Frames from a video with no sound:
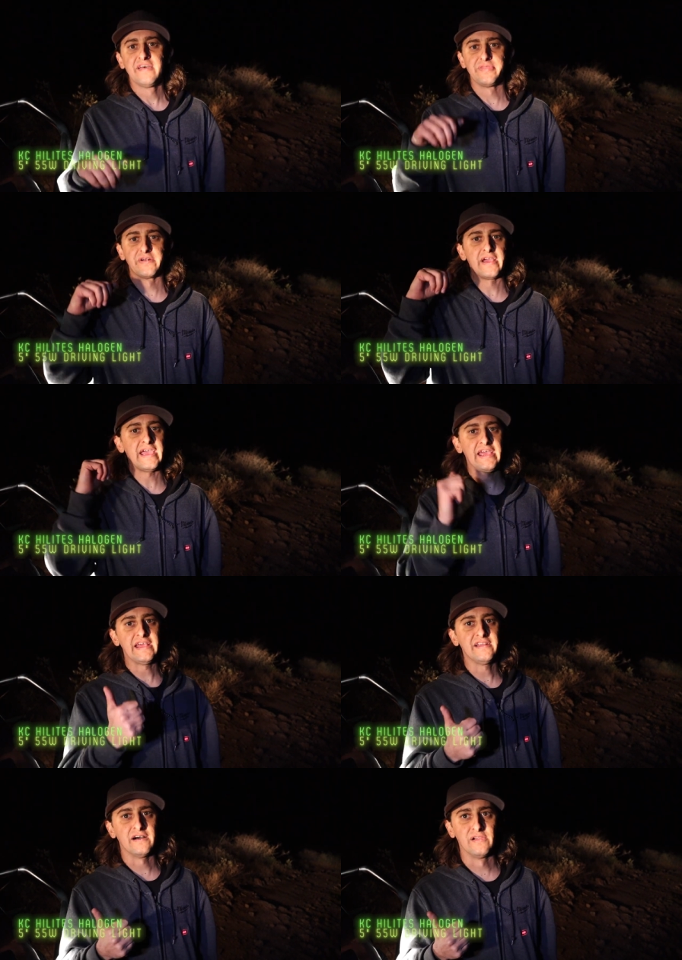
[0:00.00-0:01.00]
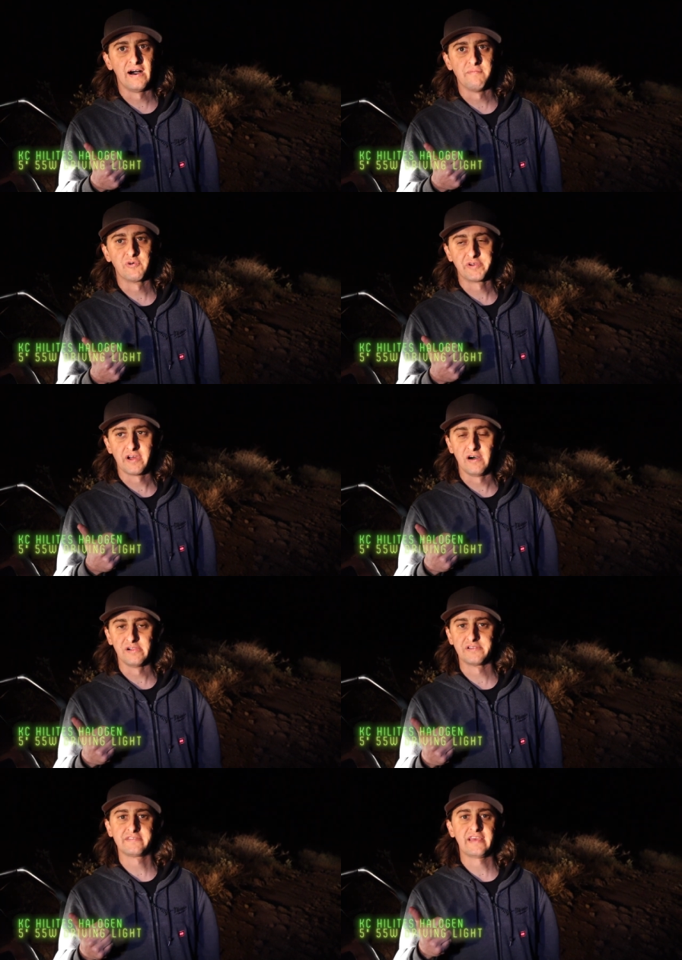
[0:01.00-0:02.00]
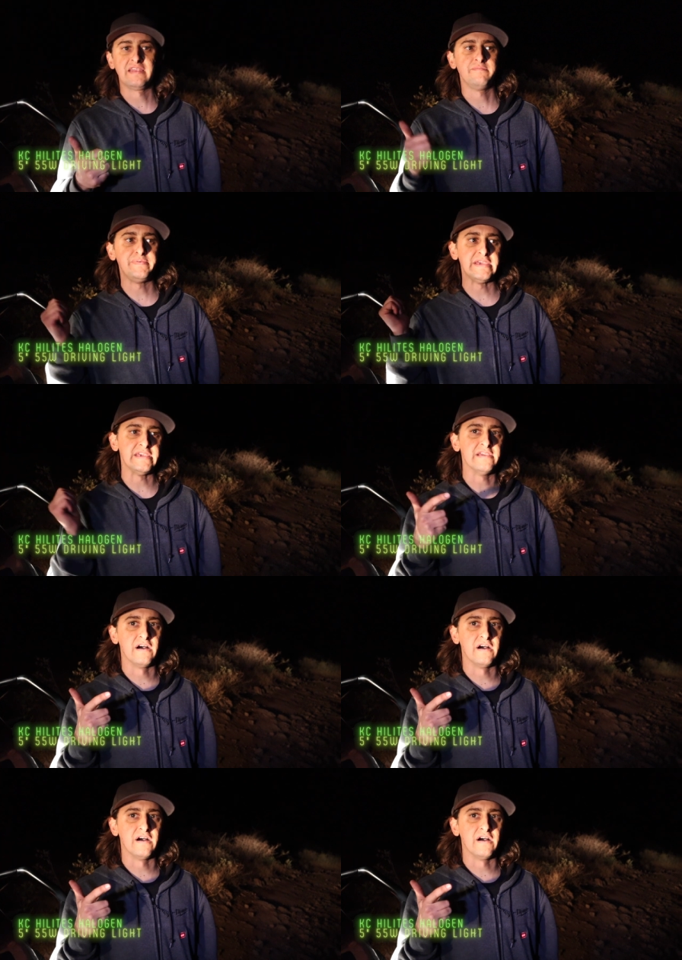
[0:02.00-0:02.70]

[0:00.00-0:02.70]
they're A, a lot more dollars, and B,